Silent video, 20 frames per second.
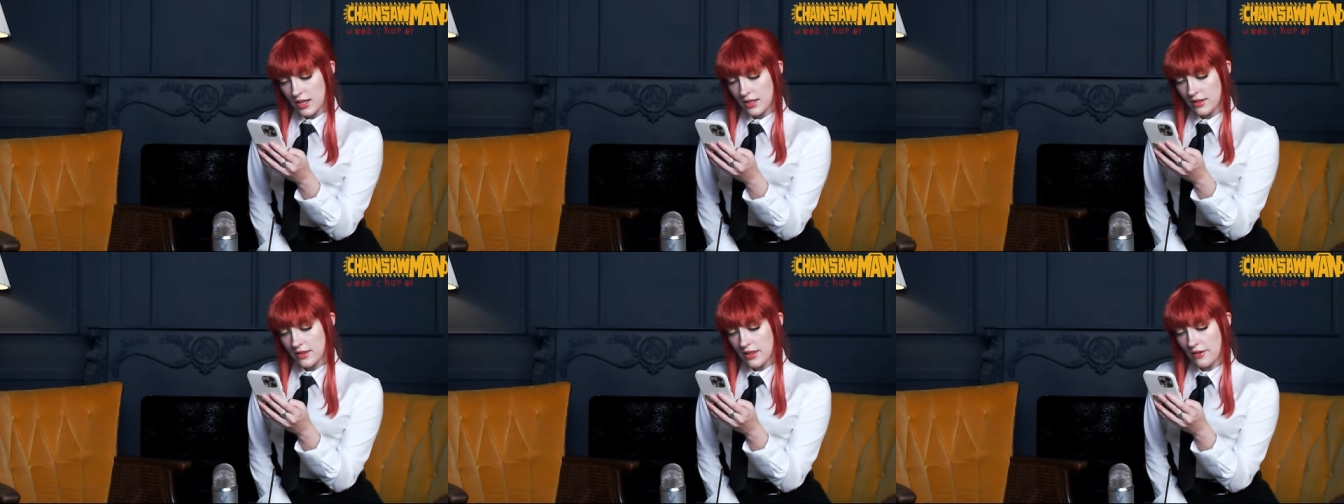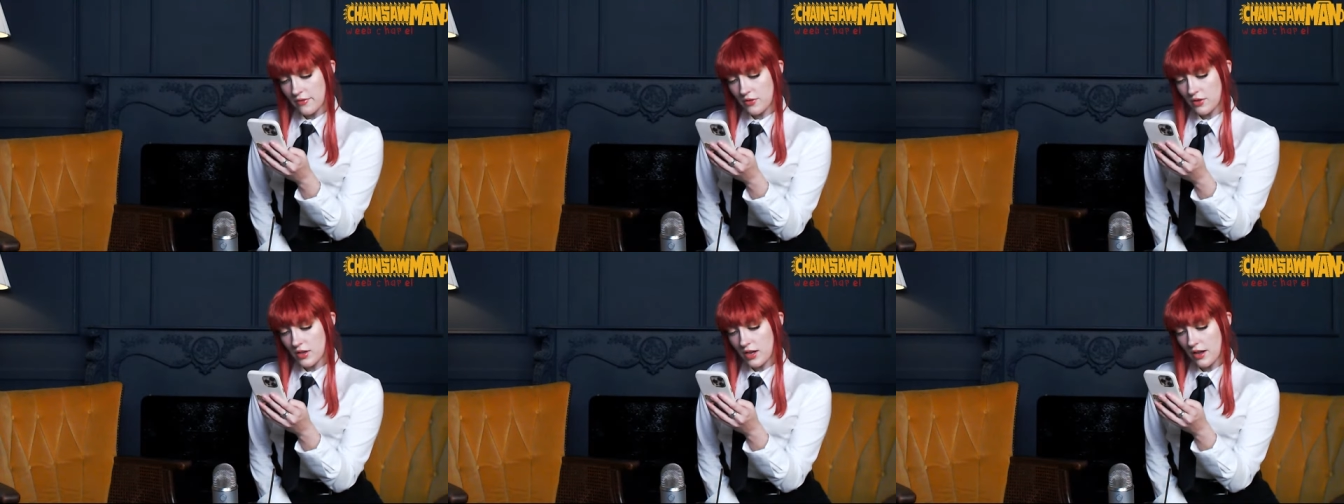
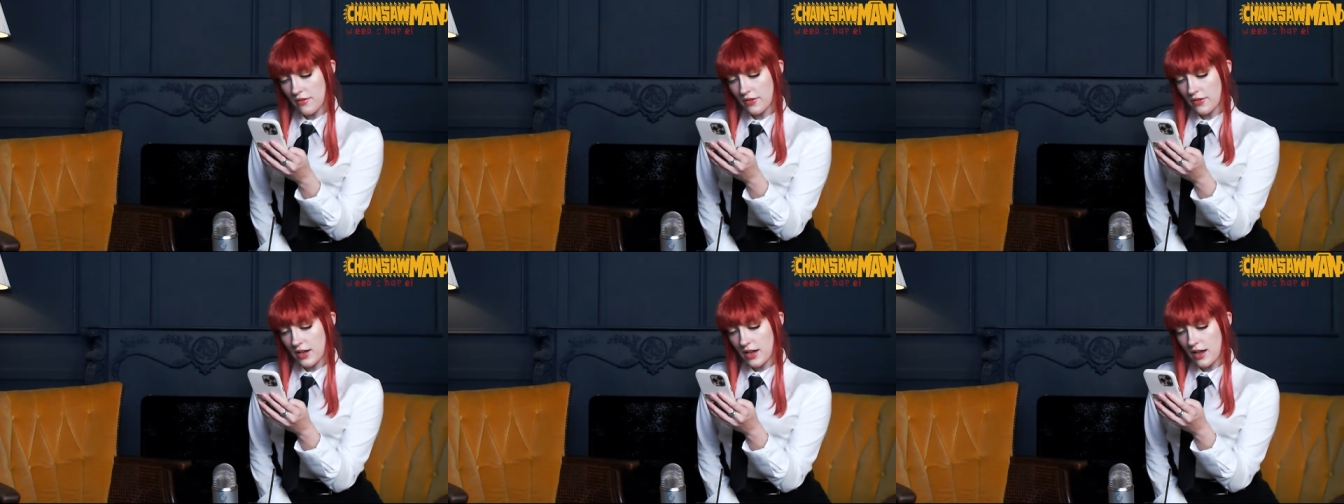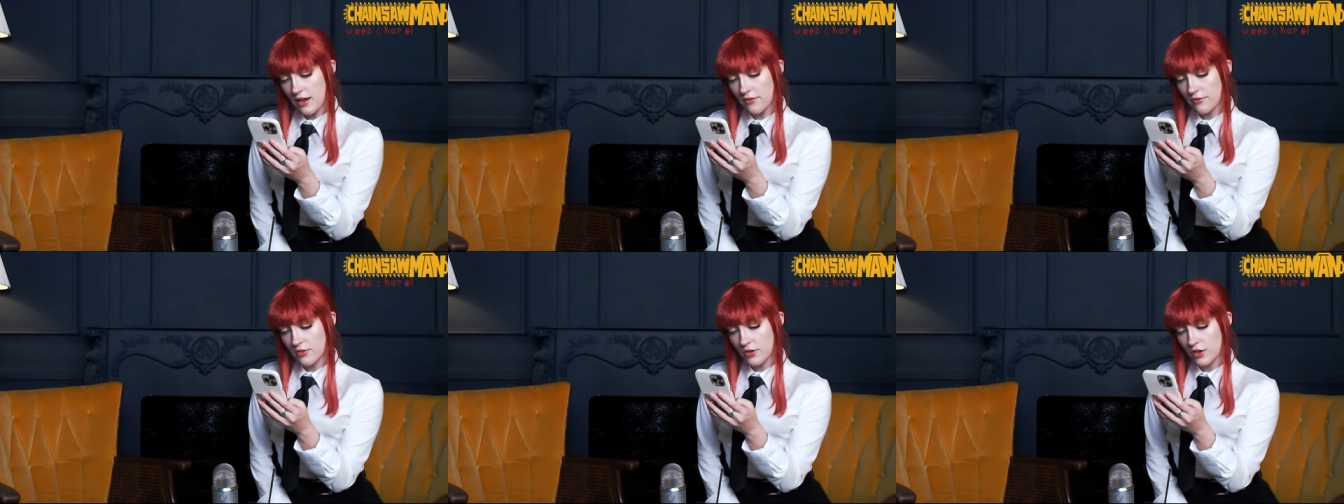Never have I
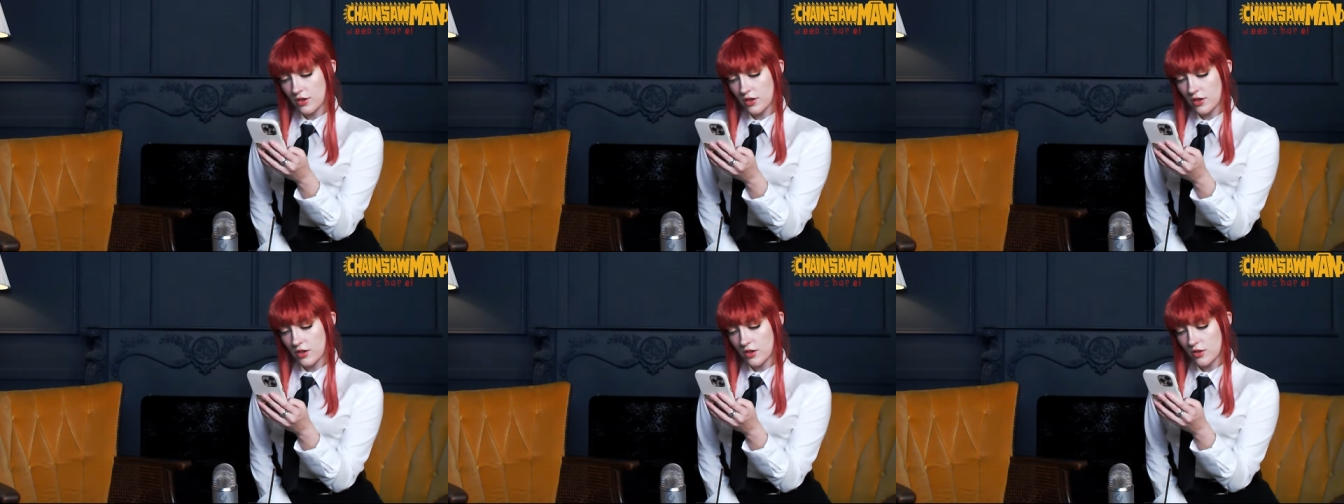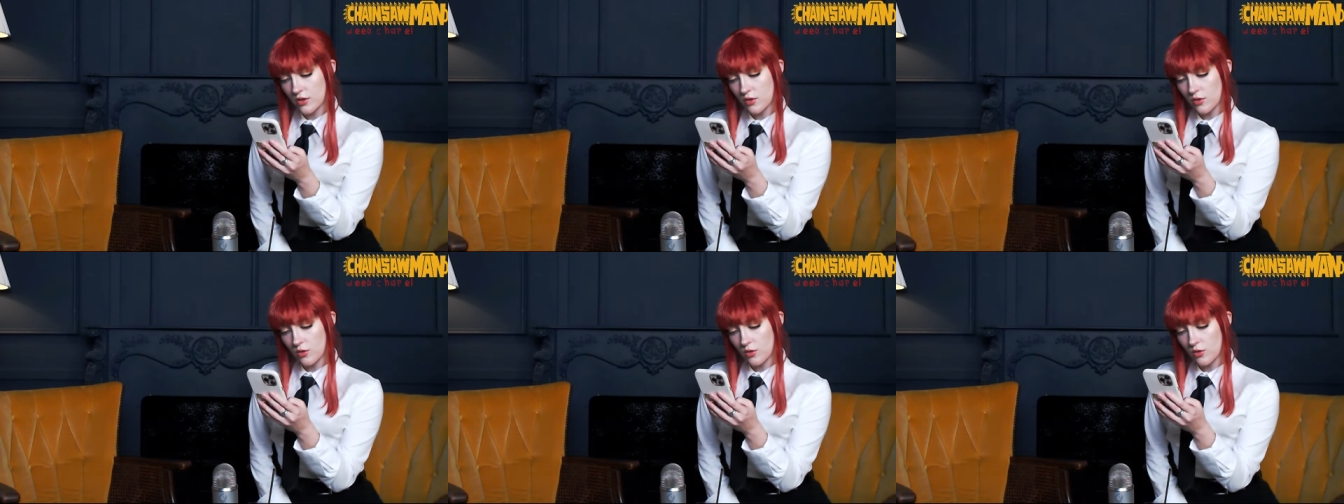ever